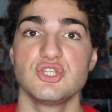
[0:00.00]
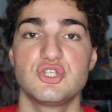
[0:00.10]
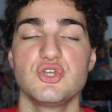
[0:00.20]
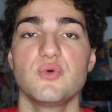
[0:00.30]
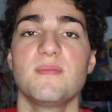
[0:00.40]

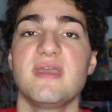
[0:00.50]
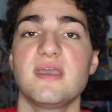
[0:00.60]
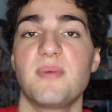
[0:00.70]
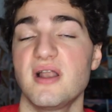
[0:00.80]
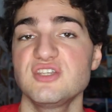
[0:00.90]
to
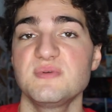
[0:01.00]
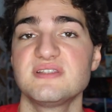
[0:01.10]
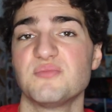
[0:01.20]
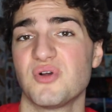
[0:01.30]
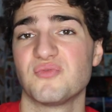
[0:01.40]
make
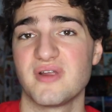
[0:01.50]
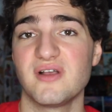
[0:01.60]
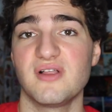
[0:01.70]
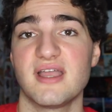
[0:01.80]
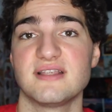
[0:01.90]
punishments more
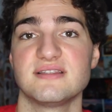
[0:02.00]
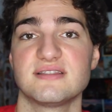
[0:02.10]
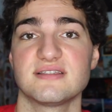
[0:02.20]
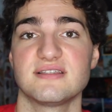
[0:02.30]
real and